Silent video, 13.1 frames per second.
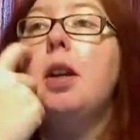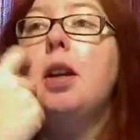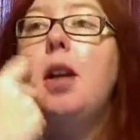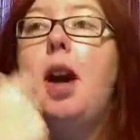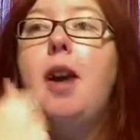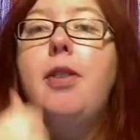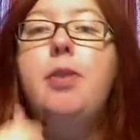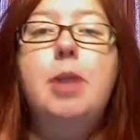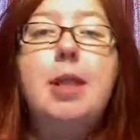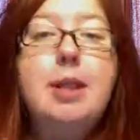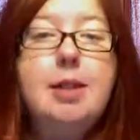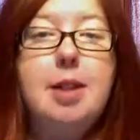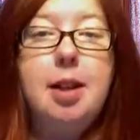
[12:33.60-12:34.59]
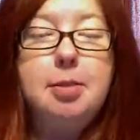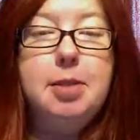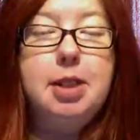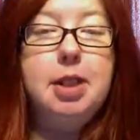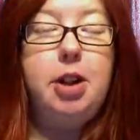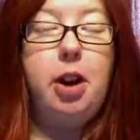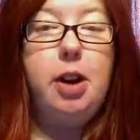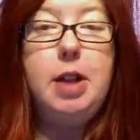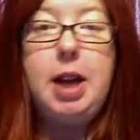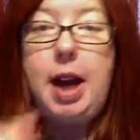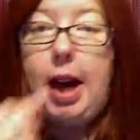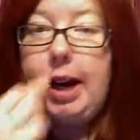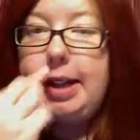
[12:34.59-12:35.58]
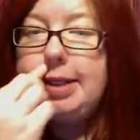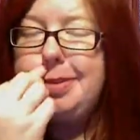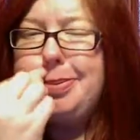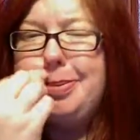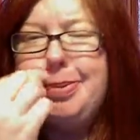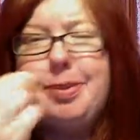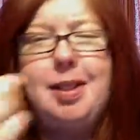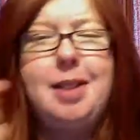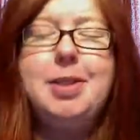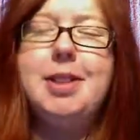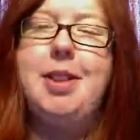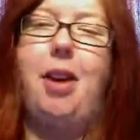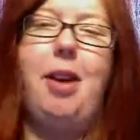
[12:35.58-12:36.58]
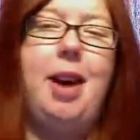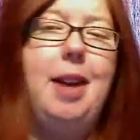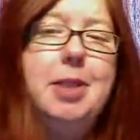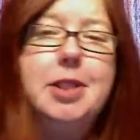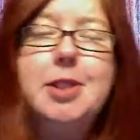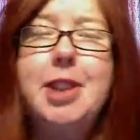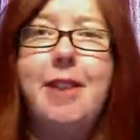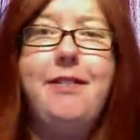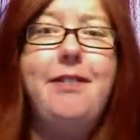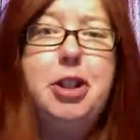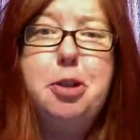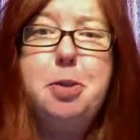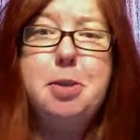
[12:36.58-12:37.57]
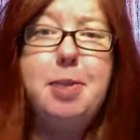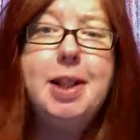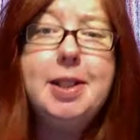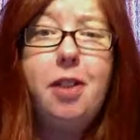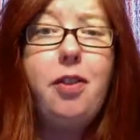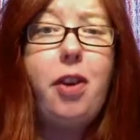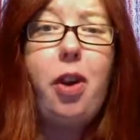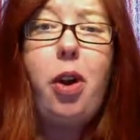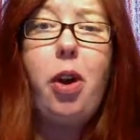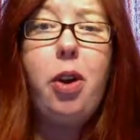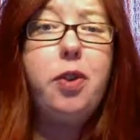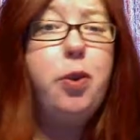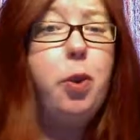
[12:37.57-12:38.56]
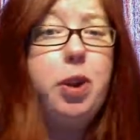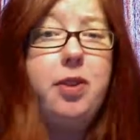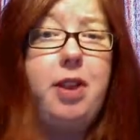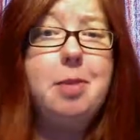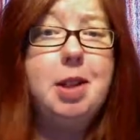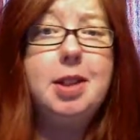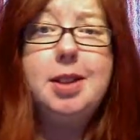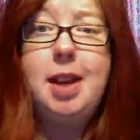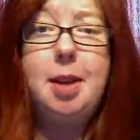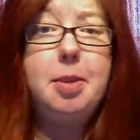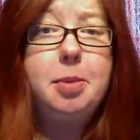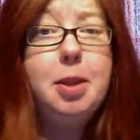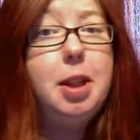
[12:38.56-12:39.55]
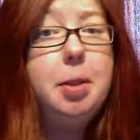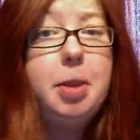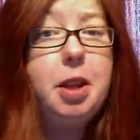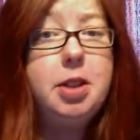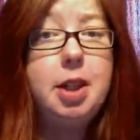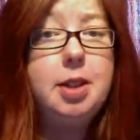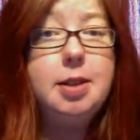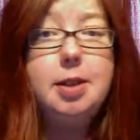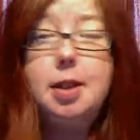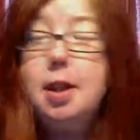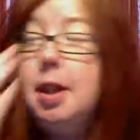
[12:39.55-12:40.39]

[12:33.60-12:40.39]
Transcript: off with some yarn that I had. Sorry, I'm just going to fidget with myself all the 45 minutes. I really apologize.